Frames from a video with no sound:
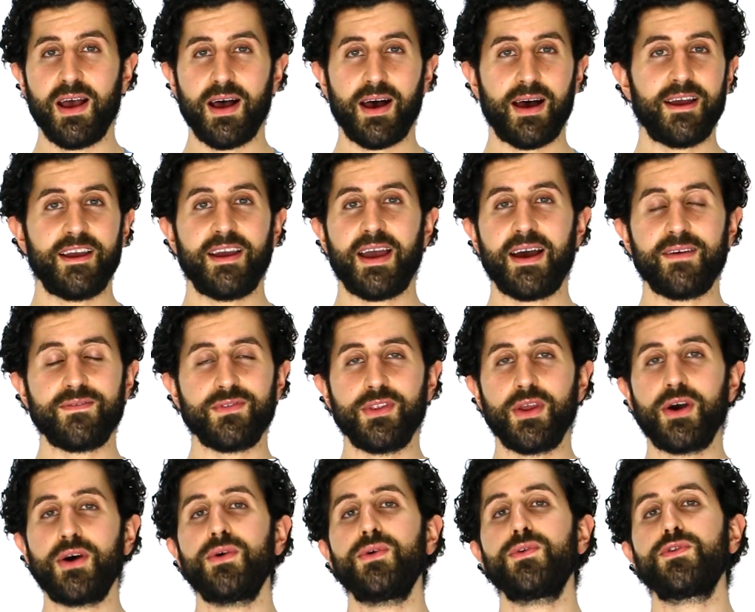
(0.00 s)
I have
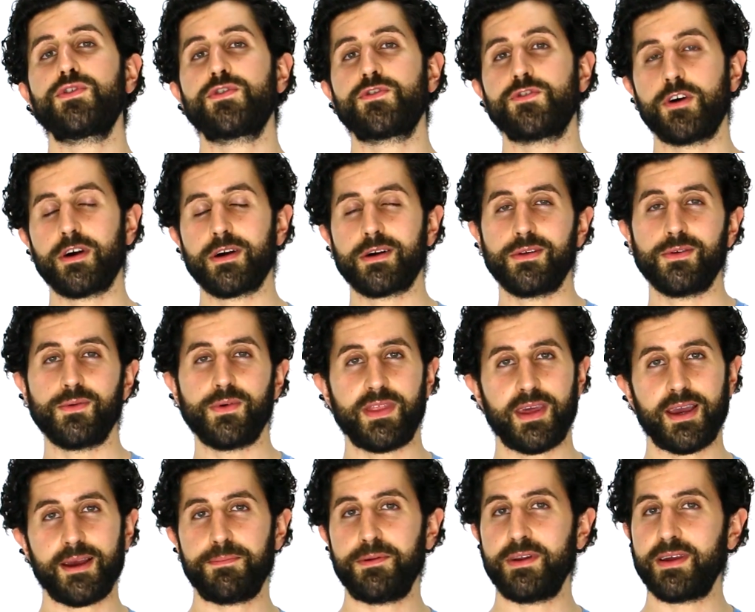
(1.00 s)
no struggle with
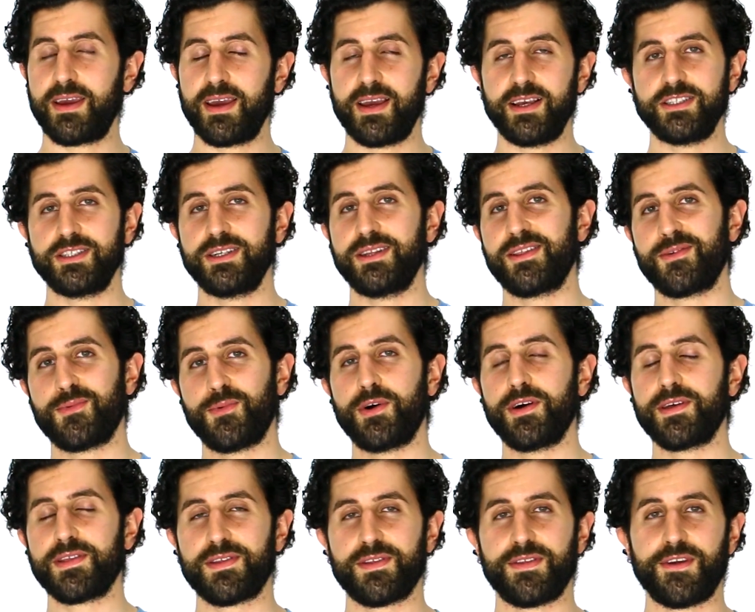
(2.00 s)
applications
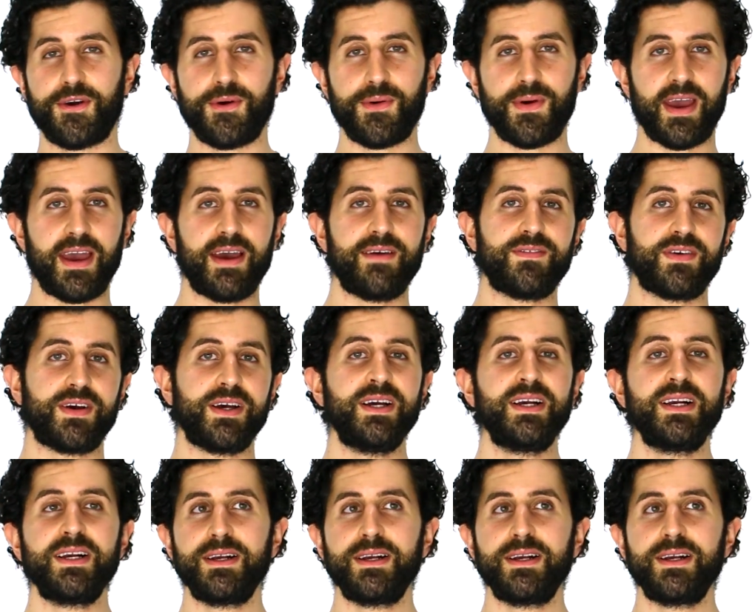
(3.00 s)
whatsoever.